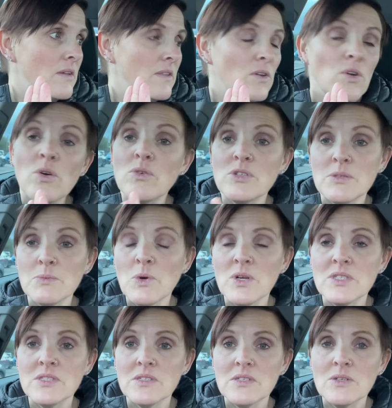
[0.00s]
Got some
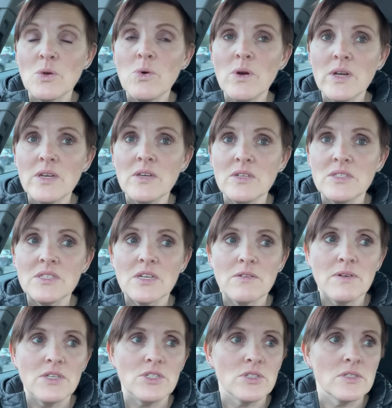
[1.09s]
quite nice
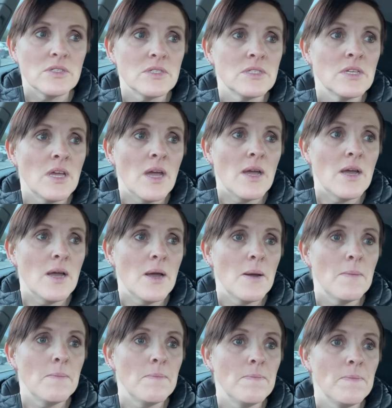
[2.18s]
decorations.
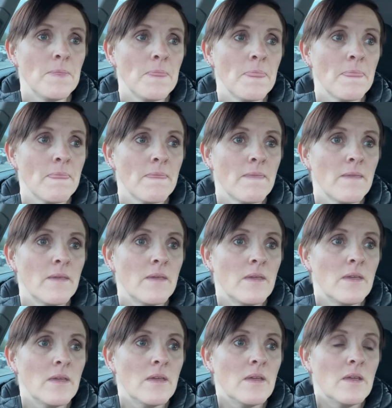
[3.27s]

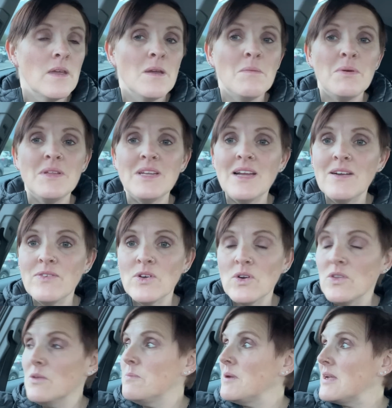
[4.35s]
But they haven't
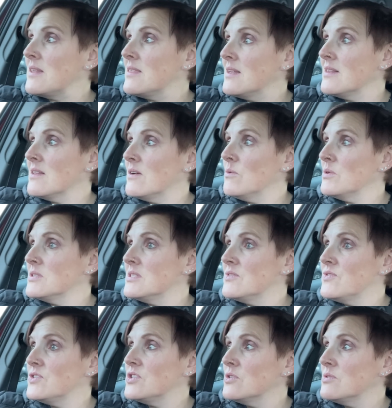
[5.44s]
got the big thing that I wanted
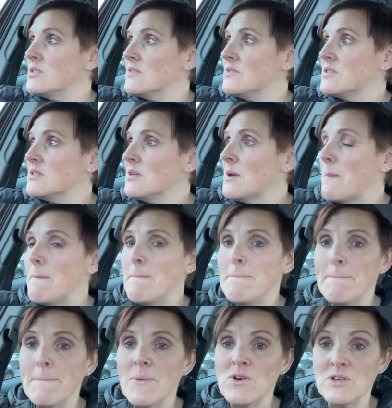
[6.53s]
for Joseph's
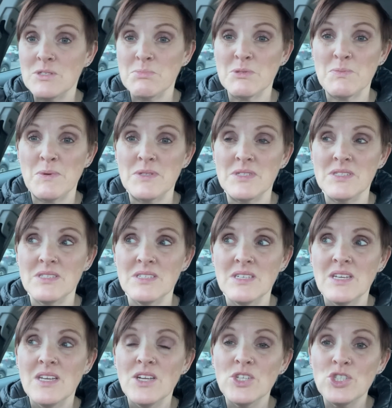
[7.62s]
Christmas present.
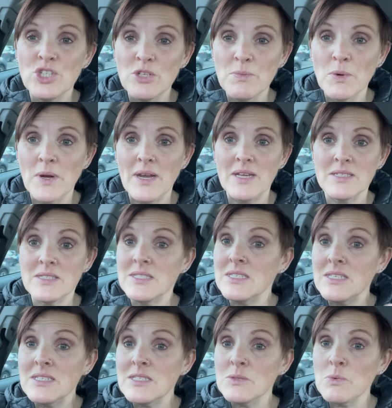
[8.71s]
Should have bought it last.
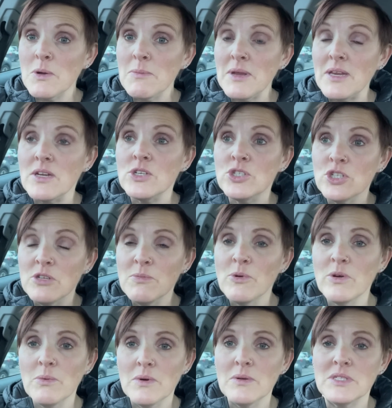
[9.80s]
See, this is what I mean. I should have bought
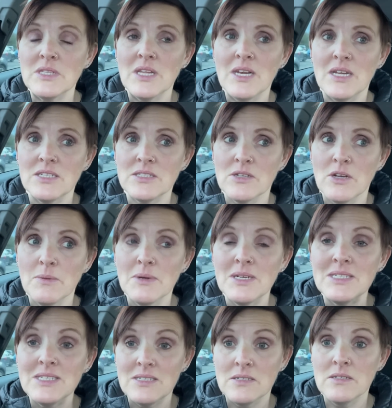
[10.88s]
it when I was in there last time, and I
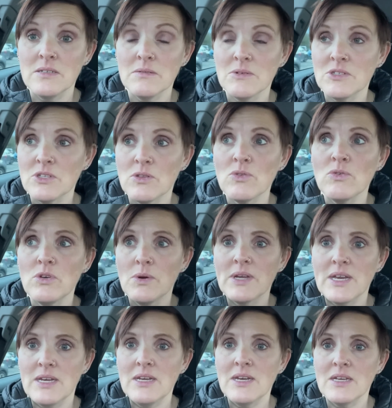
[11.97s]
didn't, because I thought, no, I'll
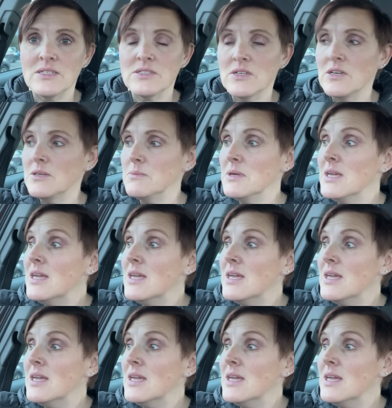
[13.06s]
get it next time.